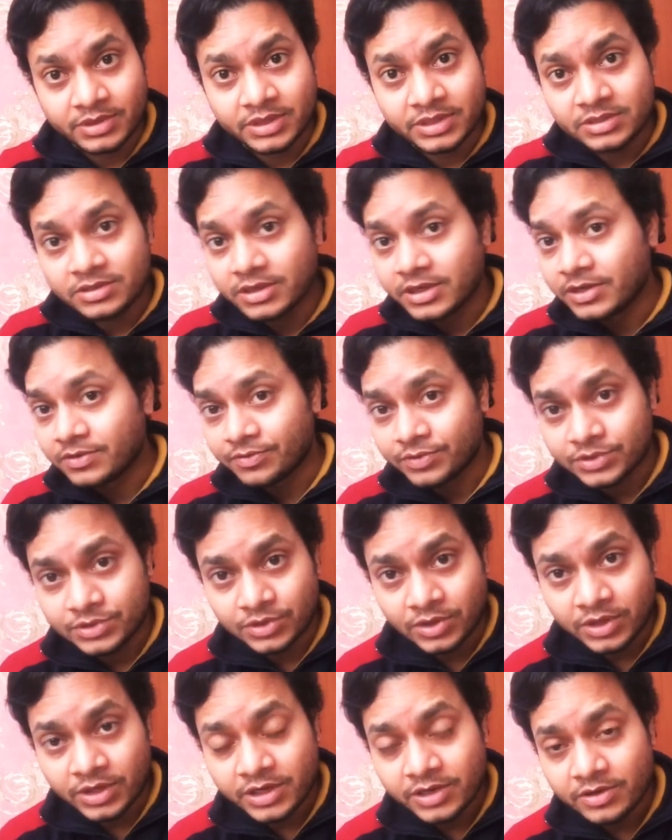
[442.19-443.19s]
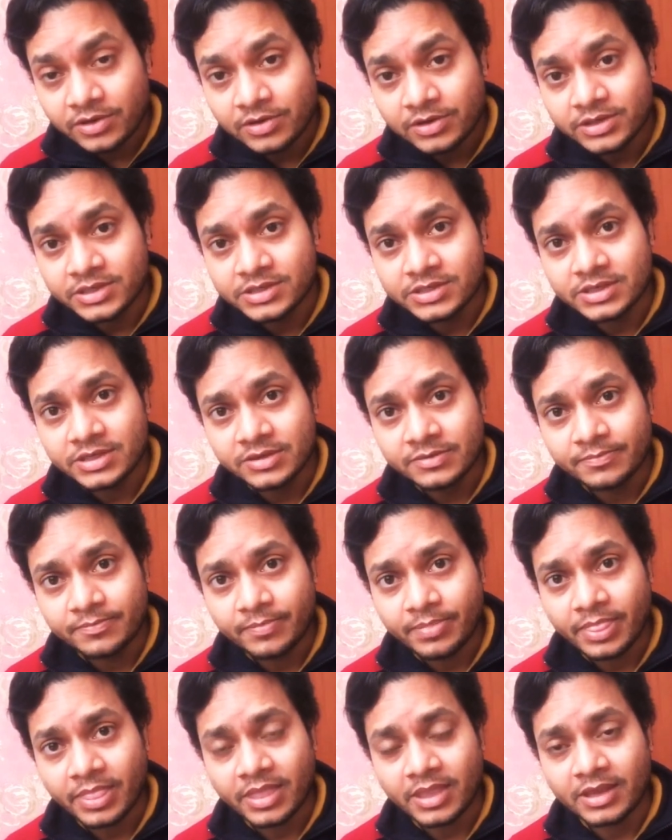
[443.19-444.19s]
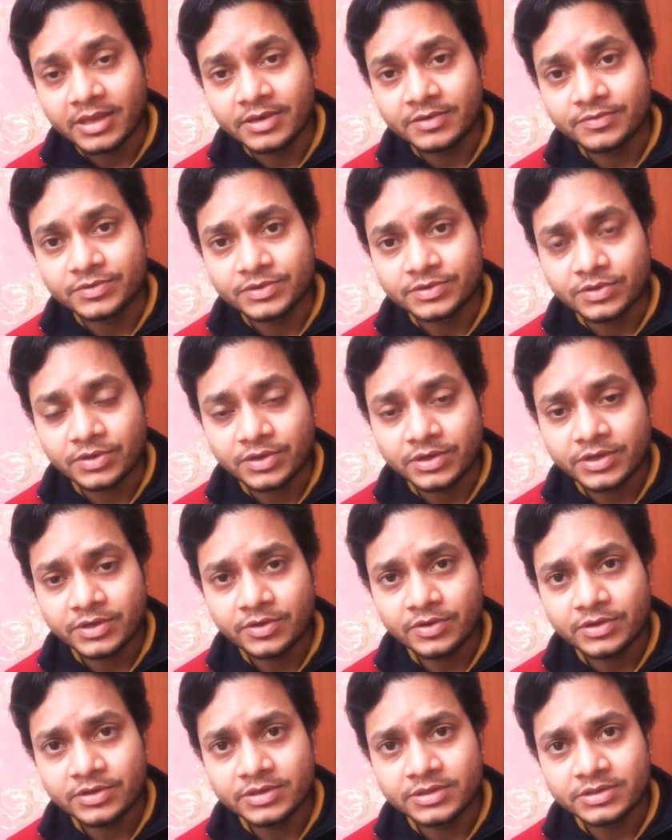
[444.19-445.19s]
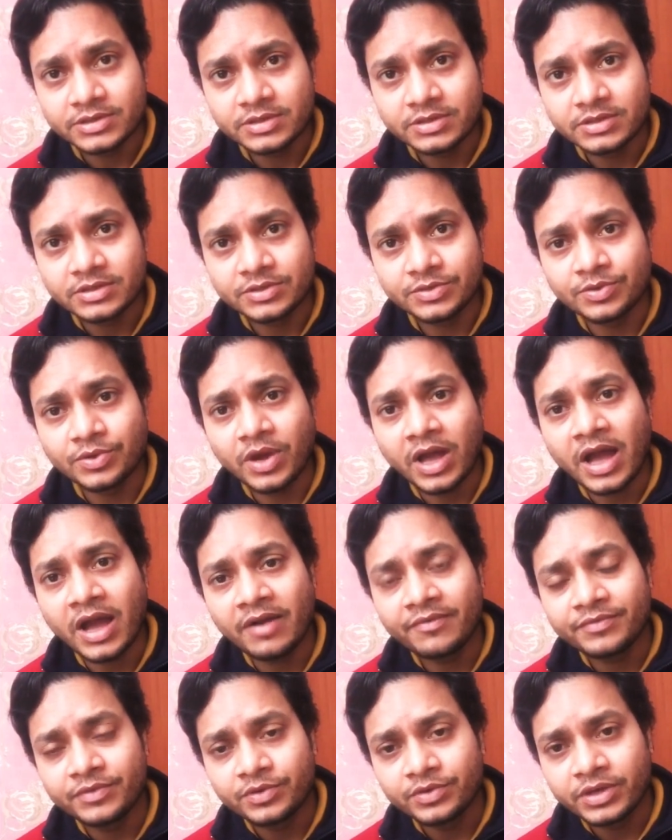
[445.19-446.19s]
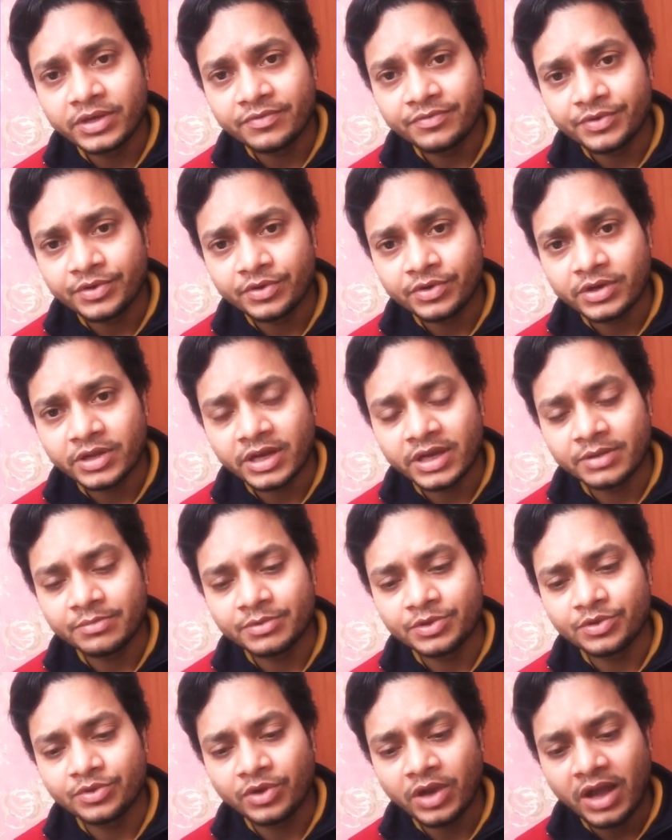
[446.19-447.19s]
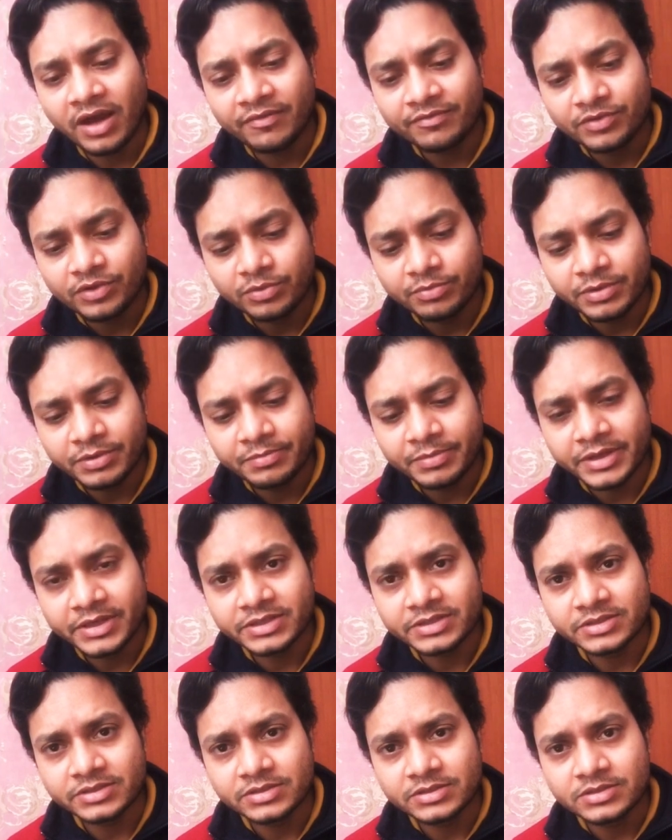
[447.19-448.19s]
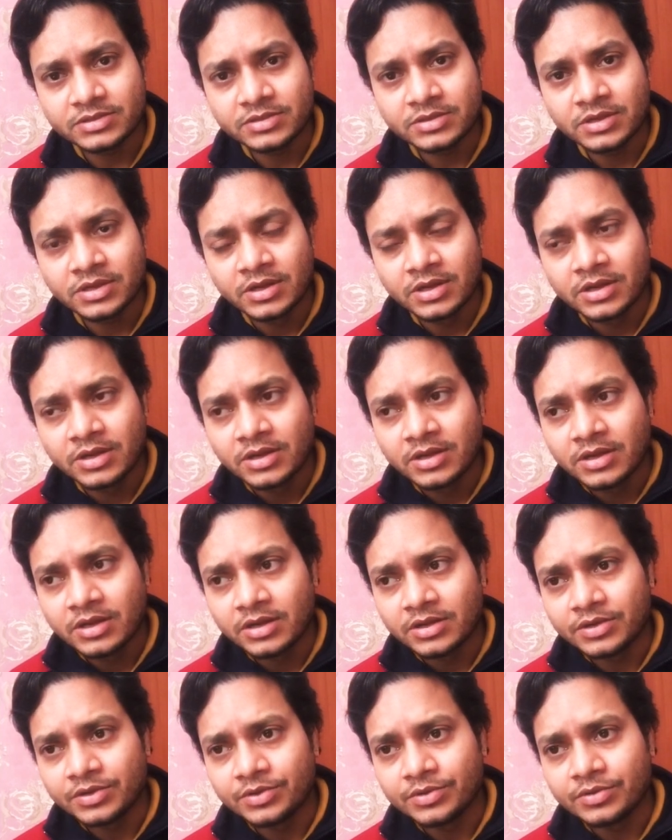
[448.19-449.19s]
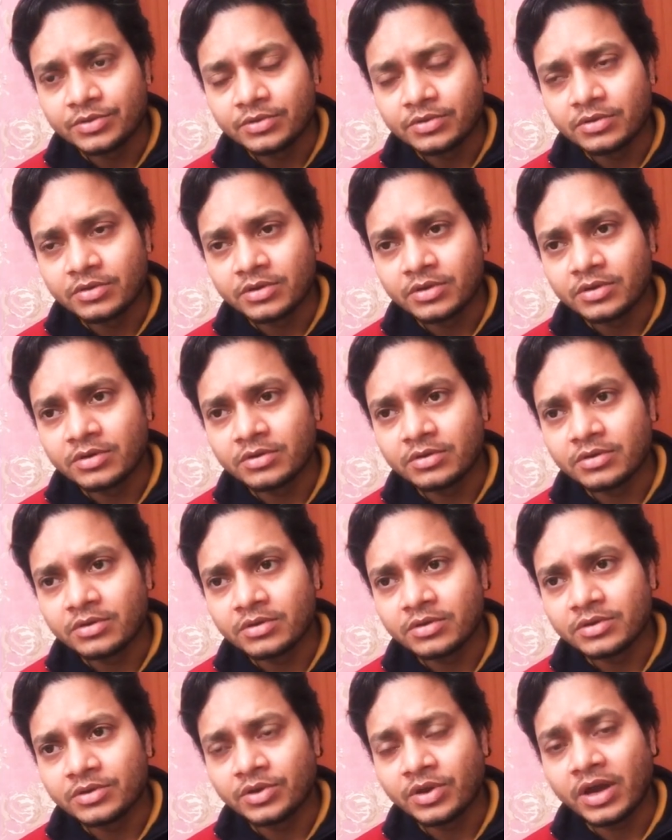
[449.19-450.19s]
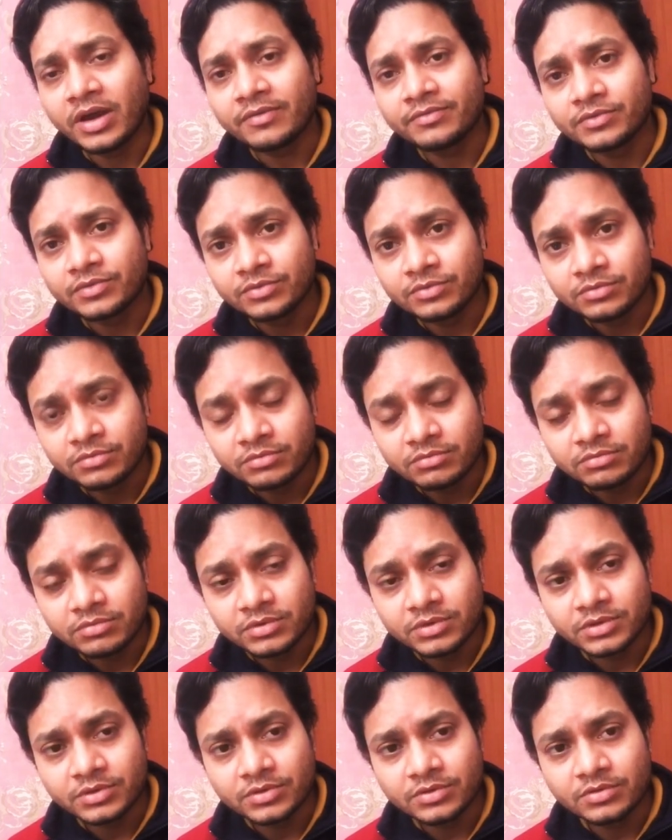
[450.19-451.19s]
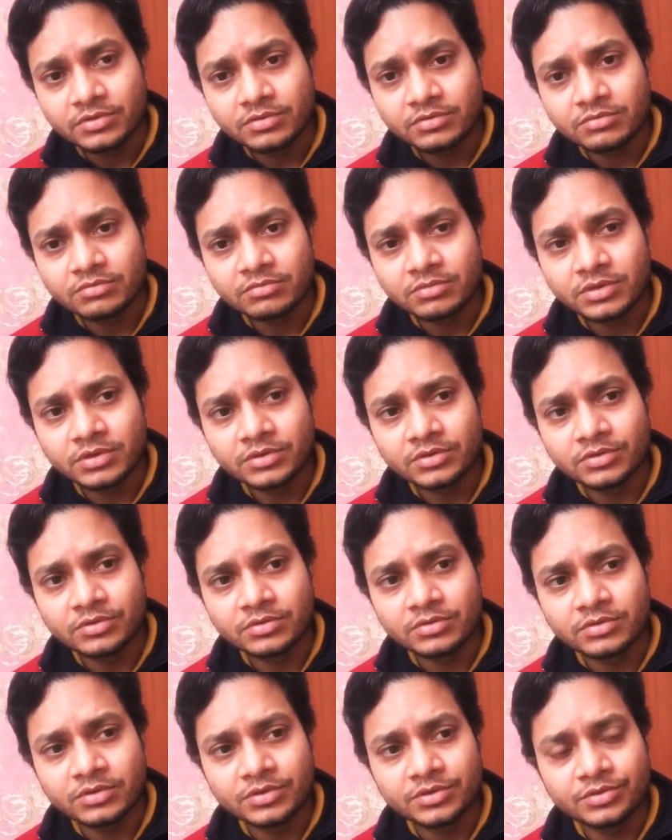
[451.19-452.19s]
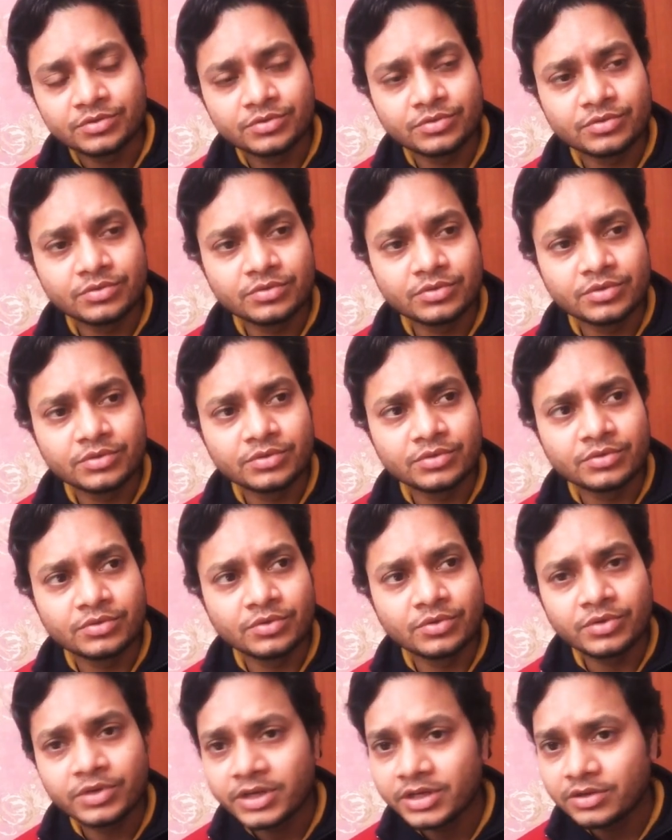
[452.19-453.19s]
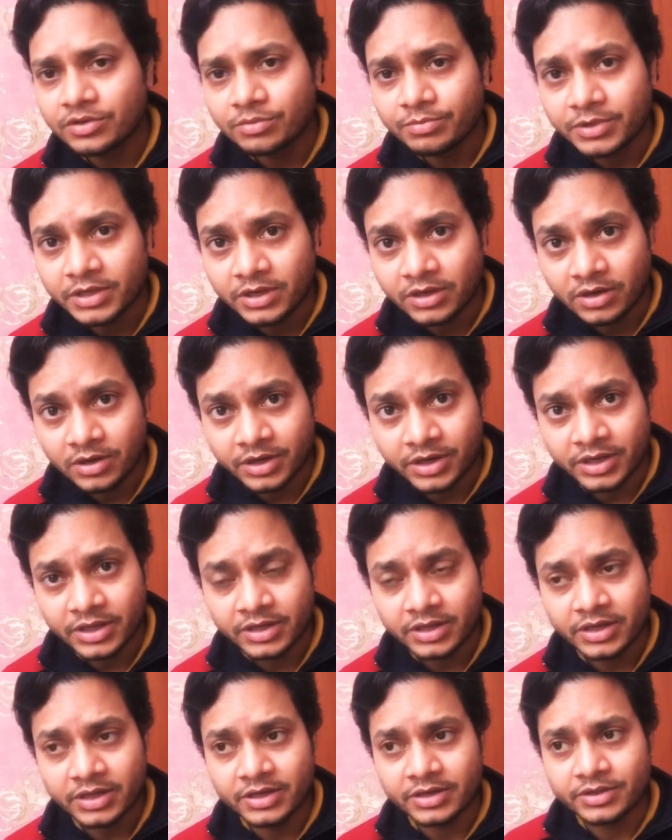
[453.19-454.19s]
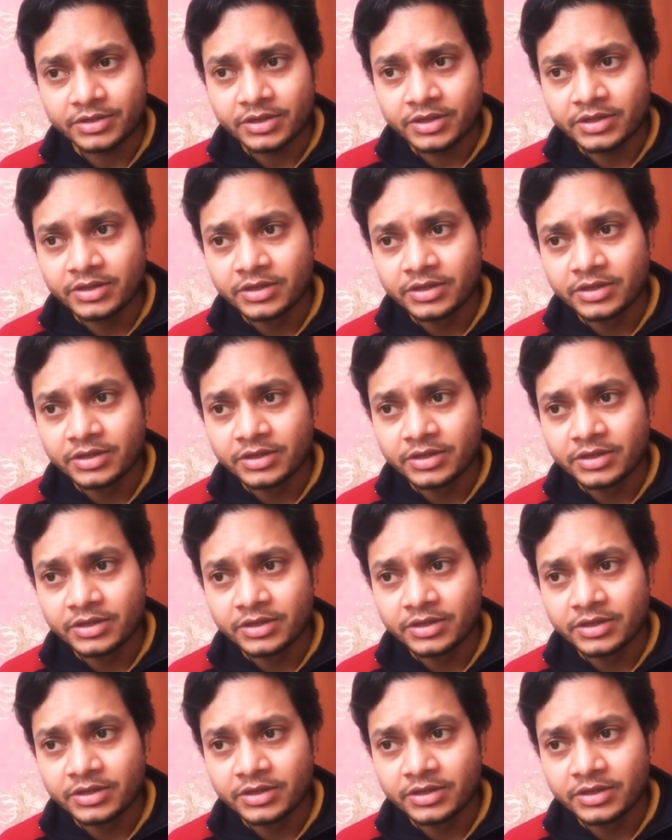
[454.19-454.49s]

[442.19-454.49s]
It was not at all easy. It was not at all easy. You have to give your time. You have to be patient. You have to, you know, you no need to be hurry in everything.